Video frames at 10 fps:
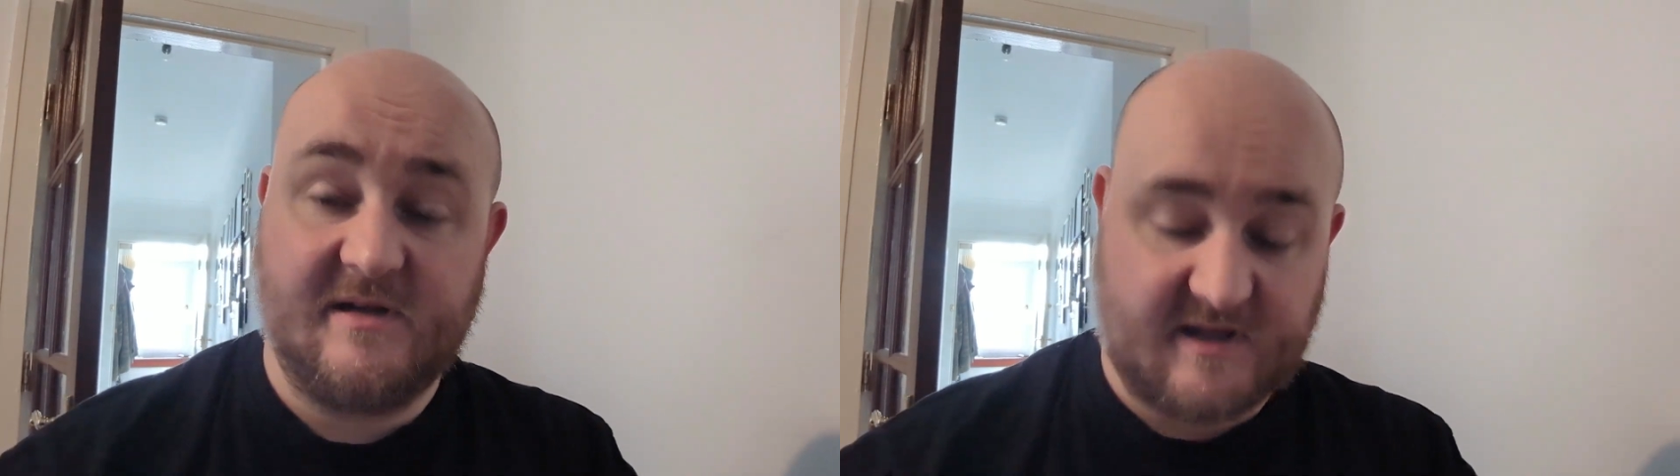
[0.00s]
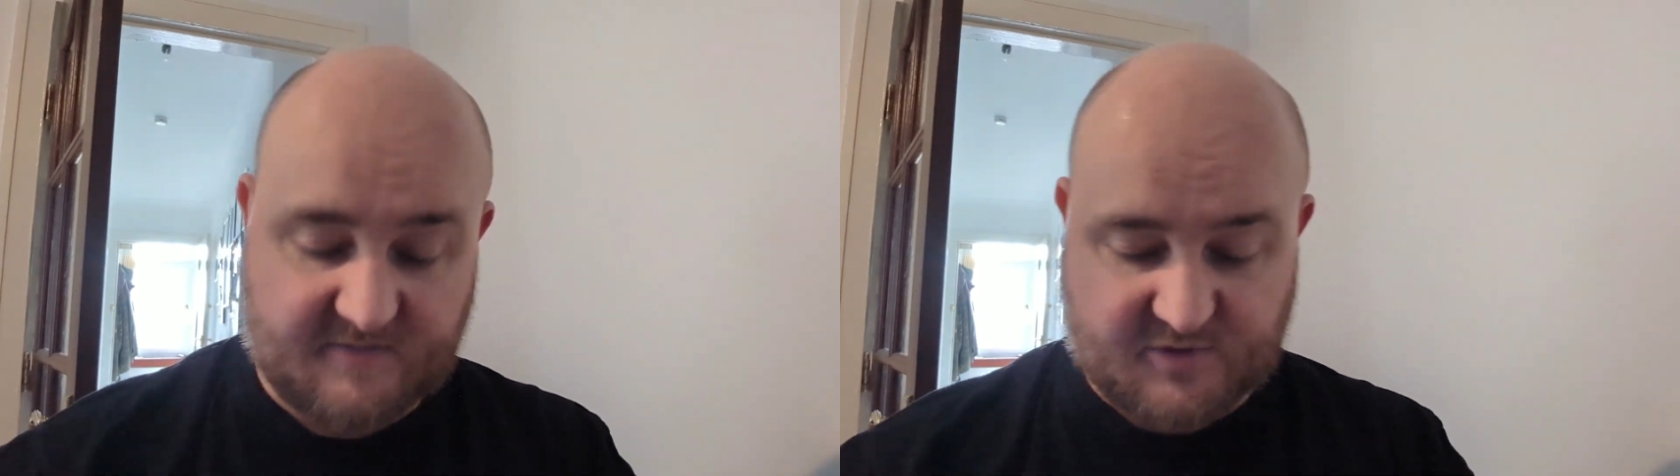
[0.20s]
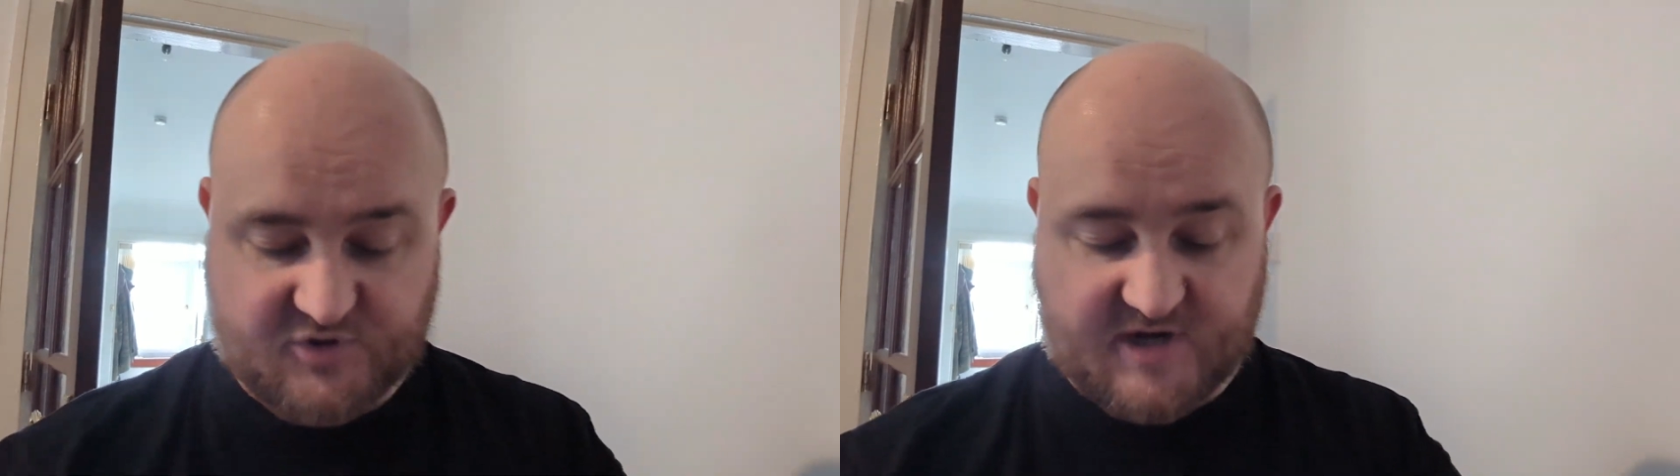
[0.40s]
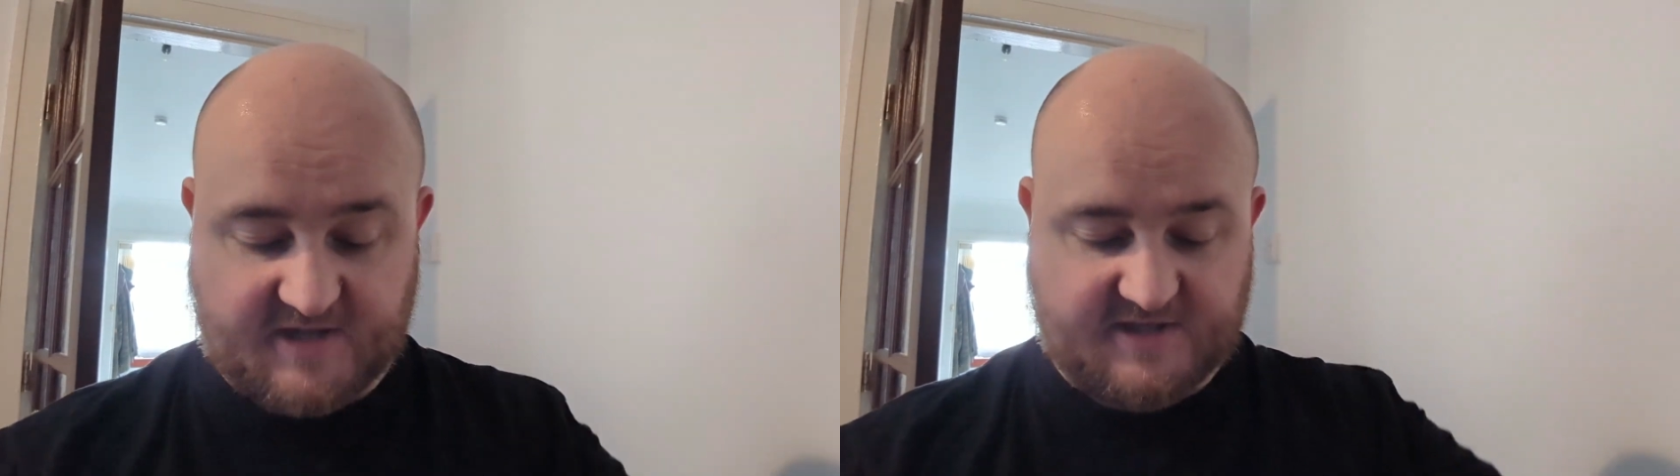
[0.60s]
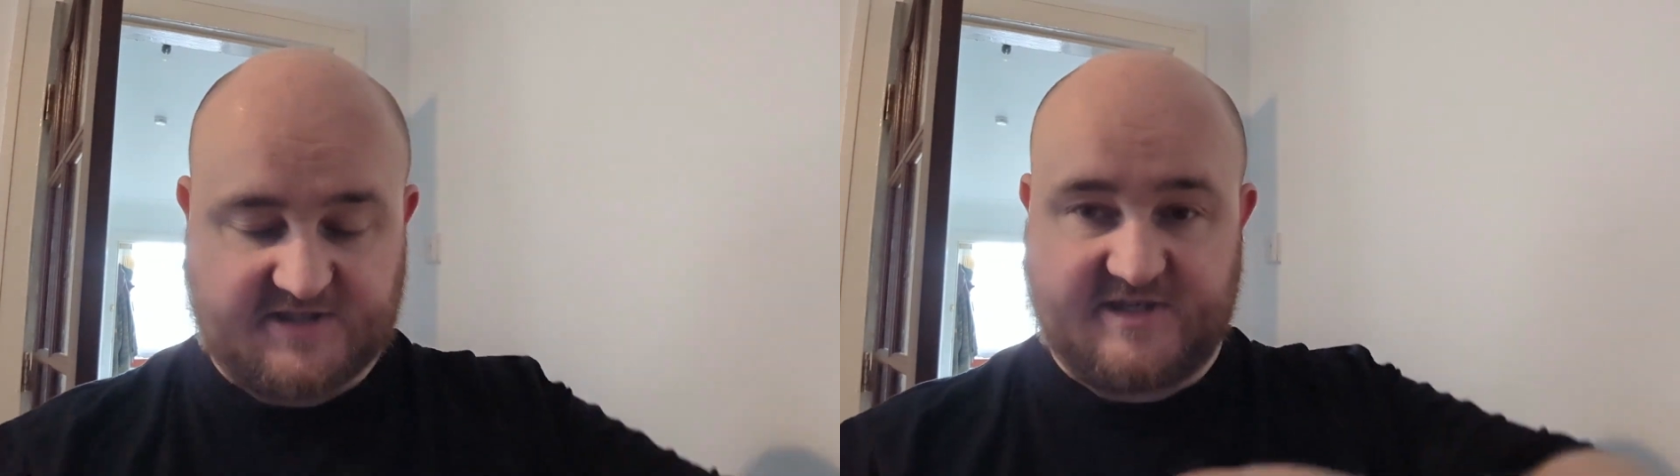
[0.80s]
give them a try.
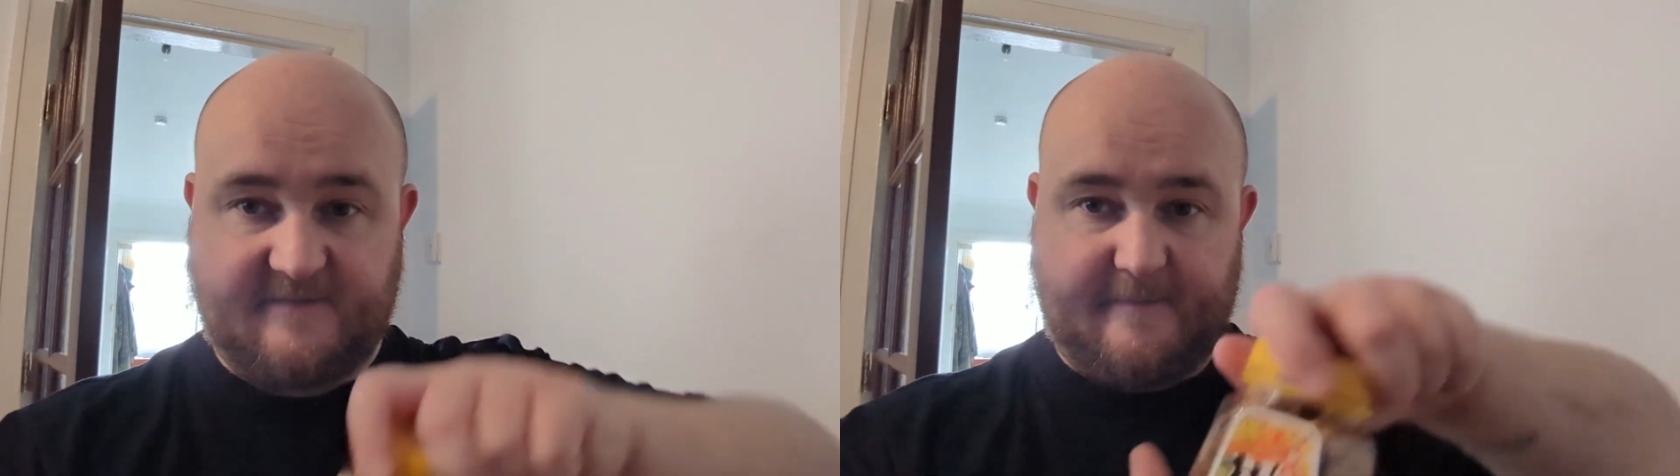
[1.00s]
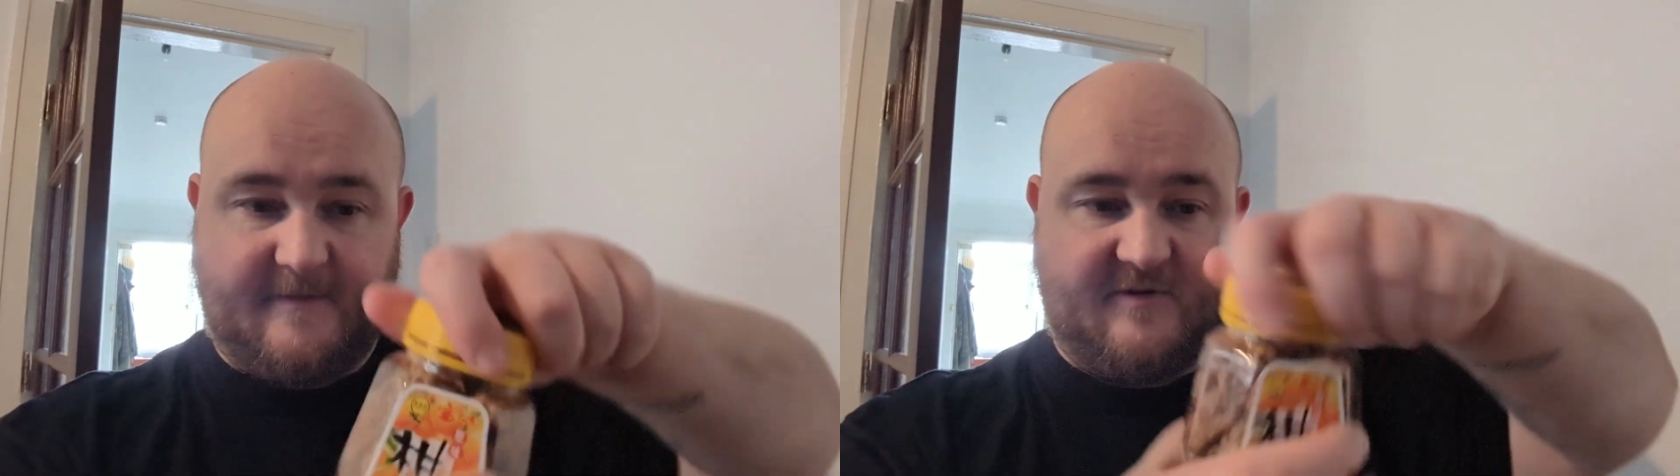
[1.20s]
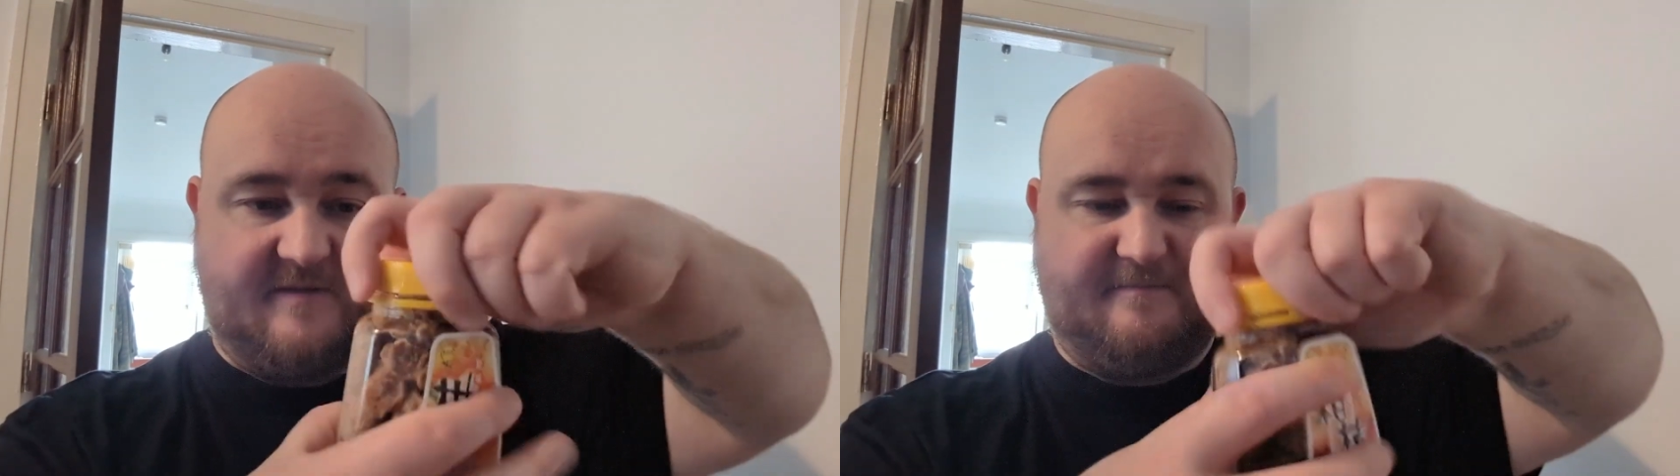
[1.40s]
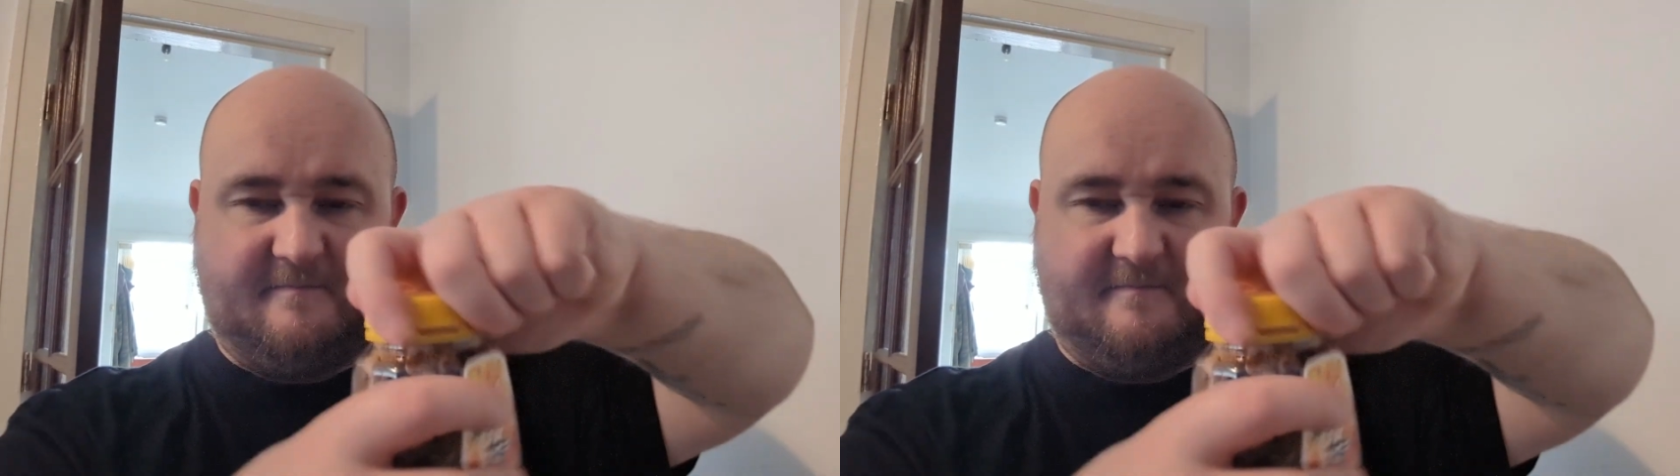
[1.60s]
Let's see. Right.